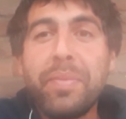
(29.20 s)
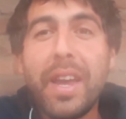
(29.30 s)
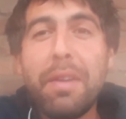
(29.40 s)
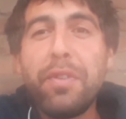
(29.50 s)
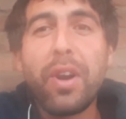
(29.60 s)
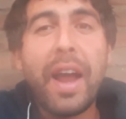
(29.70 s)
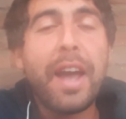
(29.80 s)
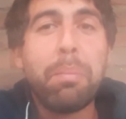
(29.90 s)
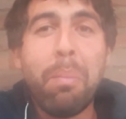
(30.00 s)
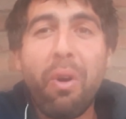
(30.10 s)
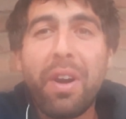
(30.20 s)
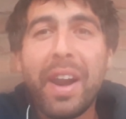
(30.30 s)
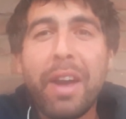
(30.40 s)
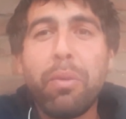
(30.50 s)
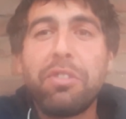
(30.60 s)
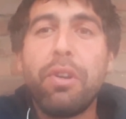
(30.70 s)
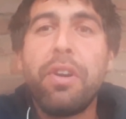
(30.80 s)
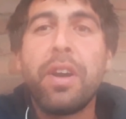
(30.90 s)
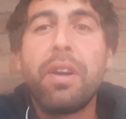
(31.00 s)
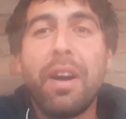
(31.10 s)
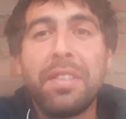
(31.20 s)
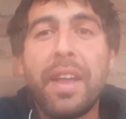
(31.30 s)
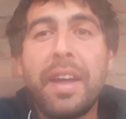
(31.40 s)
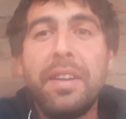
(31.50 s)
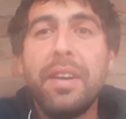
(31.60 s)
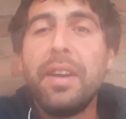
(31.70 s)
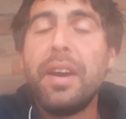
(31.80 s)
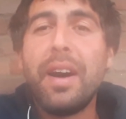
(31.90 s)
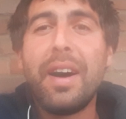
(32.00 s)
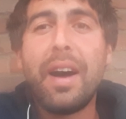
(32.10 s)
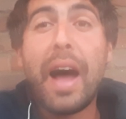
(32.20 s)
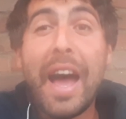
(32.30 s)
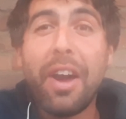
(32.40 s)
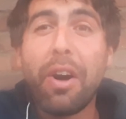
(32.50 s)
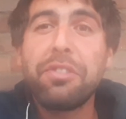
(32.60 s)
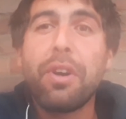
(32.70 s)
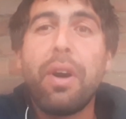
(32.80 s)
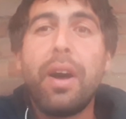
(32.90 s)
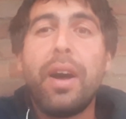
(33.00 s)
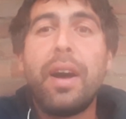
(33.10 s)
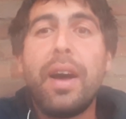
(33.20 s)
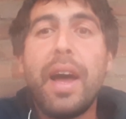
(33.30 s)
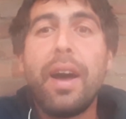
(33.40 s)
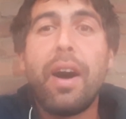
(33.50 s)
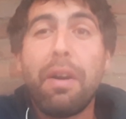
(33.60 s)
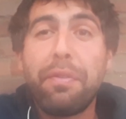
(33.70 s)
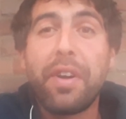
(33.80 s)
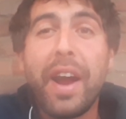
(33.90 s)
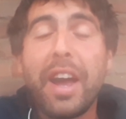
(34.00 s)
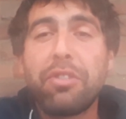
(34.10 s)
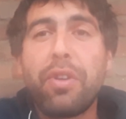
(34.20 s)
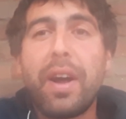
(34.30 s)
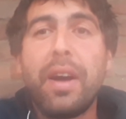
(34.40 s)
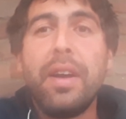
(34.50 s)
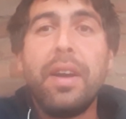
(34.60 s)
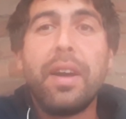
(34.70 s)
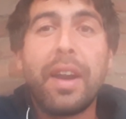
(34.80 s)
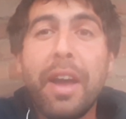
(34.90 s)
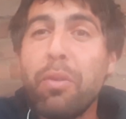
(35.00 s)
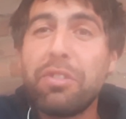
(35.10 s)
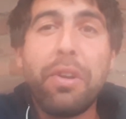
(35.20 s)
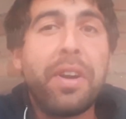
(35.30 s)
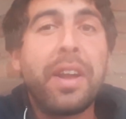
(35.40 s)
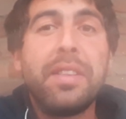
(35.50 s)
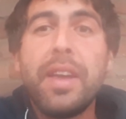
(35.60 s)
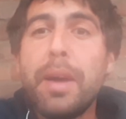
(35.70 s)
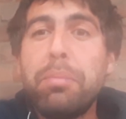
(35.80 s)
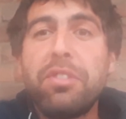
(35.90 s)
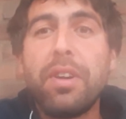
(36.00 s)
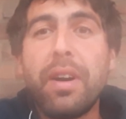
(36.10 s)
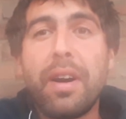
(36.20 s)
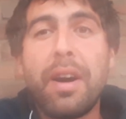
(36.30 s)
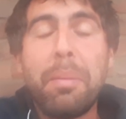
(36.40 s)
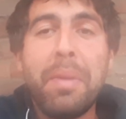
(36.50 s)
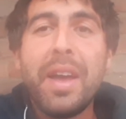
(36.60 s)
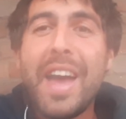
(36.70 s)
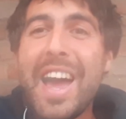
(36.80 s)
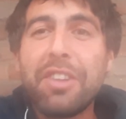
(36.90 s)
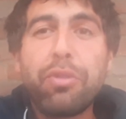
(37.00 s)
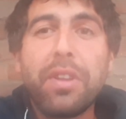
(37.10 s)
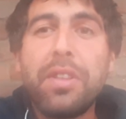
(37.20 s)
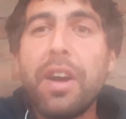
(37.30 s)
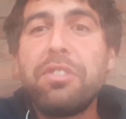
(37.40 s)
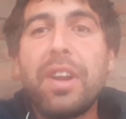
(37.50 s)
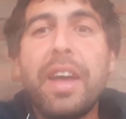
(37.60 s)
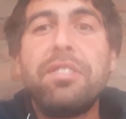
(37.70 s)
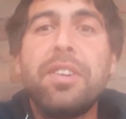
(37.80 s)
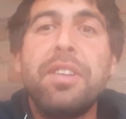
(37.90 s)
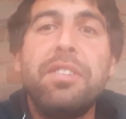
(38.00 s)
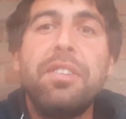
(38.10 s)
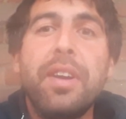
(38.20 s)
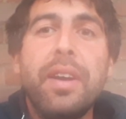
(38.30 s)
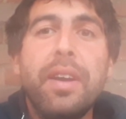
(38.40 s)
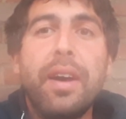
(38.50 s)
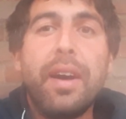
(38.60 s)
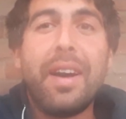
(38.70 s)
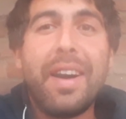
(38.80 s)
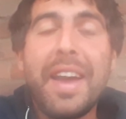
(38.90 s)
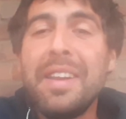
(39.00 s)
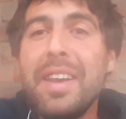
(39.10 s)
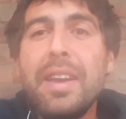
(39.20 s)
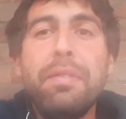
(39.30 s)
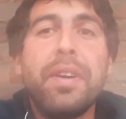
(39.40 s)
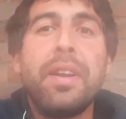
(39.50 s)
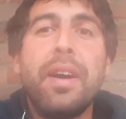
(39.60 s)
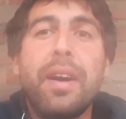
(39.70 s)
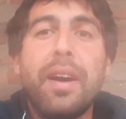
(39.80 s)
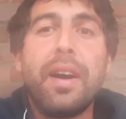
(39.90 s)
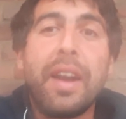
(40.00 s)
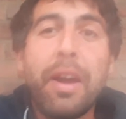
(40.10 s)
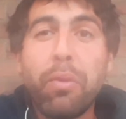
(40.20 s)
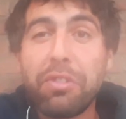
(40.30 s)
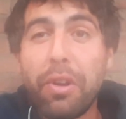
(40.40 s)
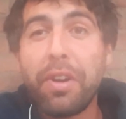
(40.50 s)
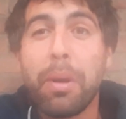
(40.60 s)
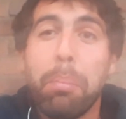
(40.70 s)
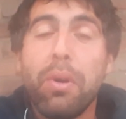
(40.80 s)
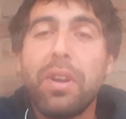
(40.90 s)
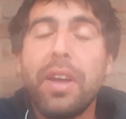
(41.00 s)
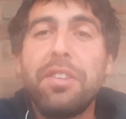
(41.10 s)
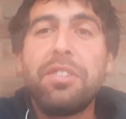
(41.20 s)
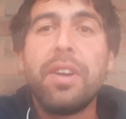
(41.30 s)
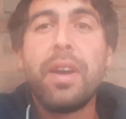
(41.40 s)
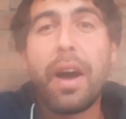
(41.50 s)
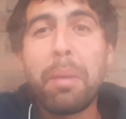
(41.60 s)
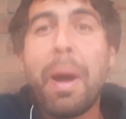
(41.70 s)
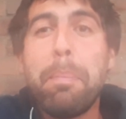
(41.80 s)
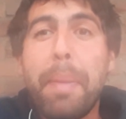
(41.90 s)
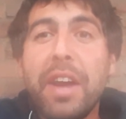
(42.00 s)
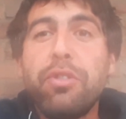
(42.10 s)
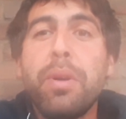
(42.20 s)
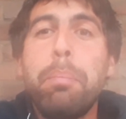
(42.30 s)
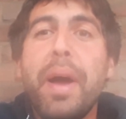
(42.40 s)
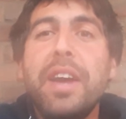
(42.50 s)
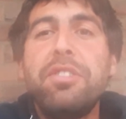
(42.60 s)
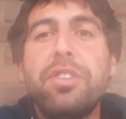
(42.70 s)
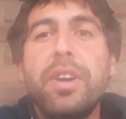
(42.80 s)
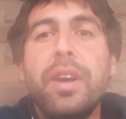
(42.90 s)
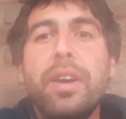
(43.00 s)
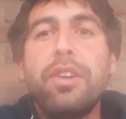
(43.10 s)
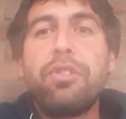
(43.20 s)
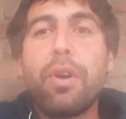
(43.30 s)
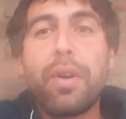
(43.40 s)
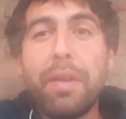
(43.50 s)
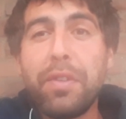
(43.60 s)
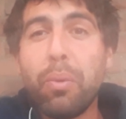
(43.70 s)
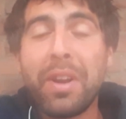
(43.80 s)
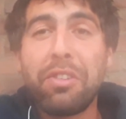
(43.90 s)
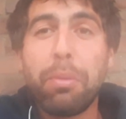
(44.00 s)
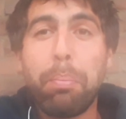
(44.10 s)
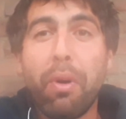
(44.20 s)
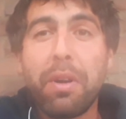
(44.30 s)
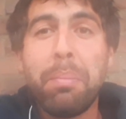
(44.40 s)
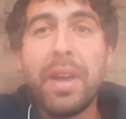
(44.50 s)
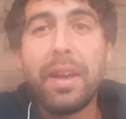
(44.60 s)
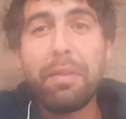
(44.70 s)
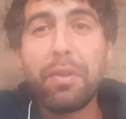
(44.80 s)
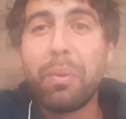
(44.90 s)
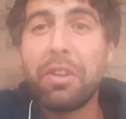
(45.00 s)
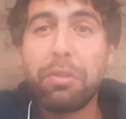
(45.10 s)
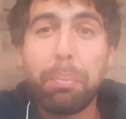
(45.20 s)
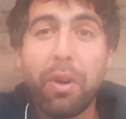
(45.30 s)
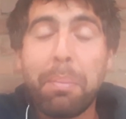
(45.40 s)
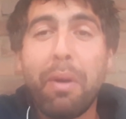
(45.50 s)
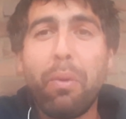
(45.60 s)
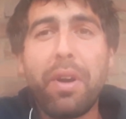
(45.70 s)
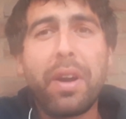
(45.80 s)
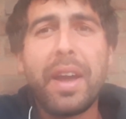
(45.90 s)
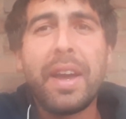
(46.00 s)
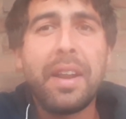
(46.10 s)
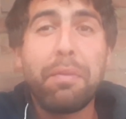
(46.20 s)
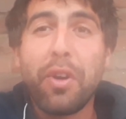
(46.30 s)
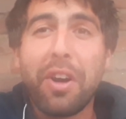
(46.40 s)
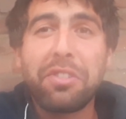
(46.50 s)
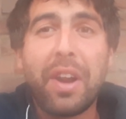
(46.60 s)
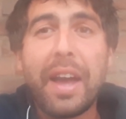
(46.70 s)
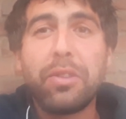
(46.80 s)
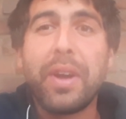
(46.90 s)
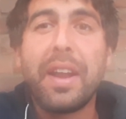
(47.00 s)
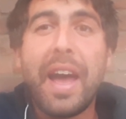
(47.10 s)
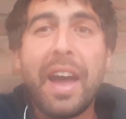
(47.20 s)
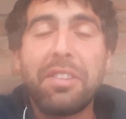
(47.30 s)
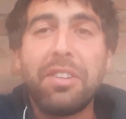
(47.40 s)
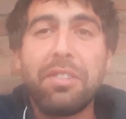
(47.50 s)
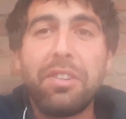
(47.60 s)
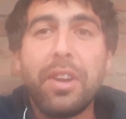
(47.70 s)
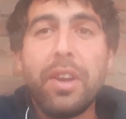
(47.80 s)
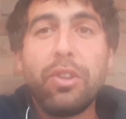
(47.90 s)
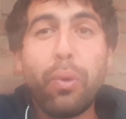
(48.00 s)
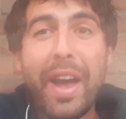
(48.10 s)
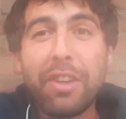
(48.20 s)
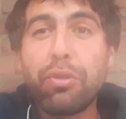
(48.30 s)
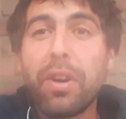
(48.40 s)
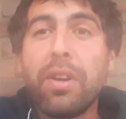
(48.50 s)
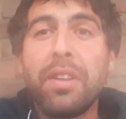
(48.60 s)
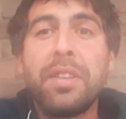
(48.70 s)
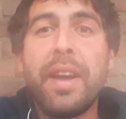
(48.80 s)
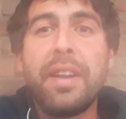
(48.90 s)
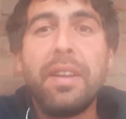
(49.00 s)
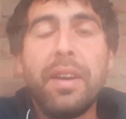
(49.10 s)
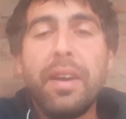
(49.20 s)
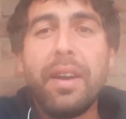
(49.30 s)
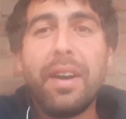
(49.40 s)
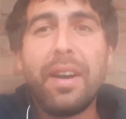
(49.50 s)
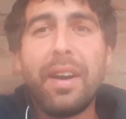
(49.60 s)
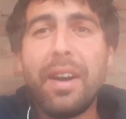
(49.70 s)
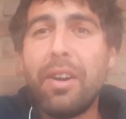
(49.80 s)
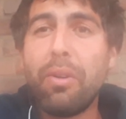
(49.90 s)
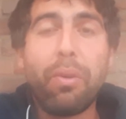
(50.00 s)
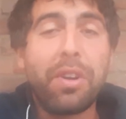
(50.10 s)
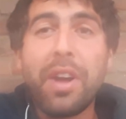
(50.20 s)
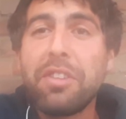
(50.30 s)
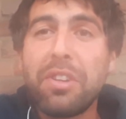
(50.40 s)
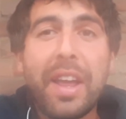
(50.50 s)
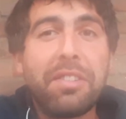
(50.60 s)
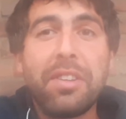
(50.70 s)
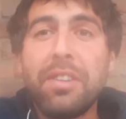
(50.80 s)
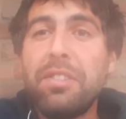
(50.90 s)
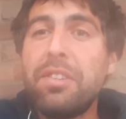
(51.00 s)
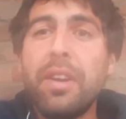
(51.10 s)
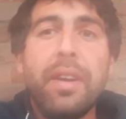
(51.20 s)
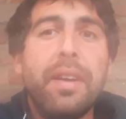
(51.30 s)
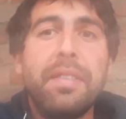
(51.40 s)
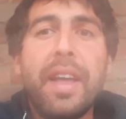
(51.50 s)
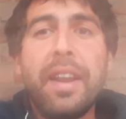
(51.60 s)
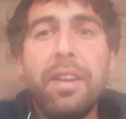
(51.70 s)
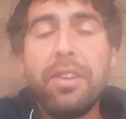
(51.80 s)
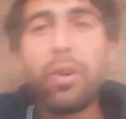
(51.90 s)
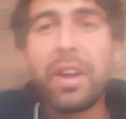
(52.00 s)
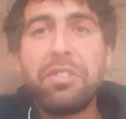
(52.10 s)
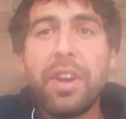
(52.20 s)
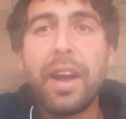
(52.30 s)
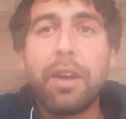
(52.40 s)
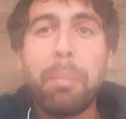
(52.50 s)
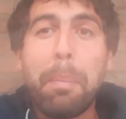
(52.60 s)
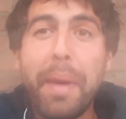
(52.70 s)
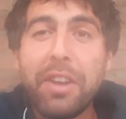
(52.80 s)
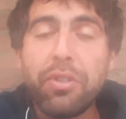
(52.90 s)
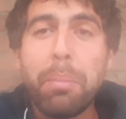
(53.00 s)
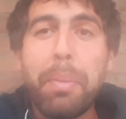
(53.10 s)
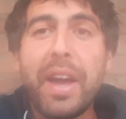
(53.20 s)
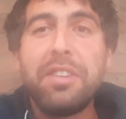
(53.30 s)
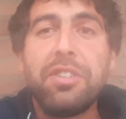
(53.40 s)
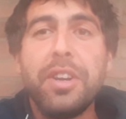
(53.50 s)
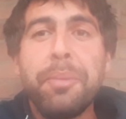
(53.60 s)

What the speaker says: If you like more language learning content, I also offer extra language learning tips, extra Dutch lessons, and even language learning booklets on my Patreon page. So if you want to support me, if you want to support my work, and if you also like to get access to extra content or Dutch lessons, then you can check out my Patreon page.